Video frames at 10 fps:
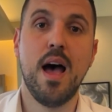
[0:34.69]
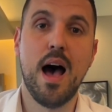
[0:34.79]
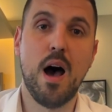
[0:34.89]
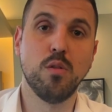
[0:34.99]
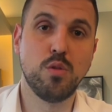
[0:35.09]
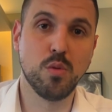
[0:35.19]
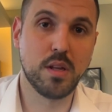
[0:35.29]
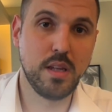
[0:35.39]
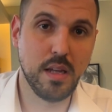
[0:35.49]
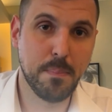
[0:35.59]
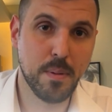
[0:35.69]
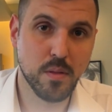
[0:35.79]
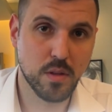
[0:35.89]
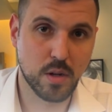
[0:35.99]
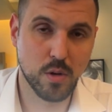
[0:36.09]
how to keep
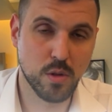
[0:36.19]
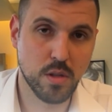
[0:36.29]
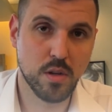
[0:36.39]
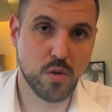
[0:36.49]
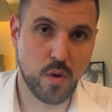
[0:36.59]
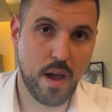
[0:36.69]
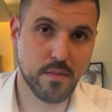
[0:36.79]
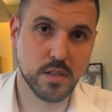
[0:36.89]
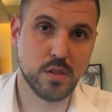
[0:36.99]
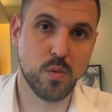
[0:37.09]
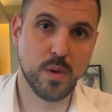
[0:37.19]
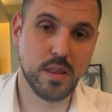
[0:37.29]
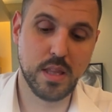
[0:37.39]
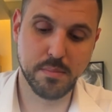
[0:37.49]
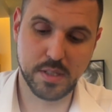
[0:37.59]
the good drivers
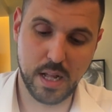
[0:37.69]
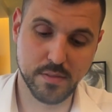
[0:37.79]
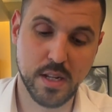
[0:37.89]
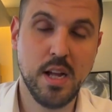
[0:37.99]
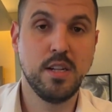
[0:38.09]
with themselves.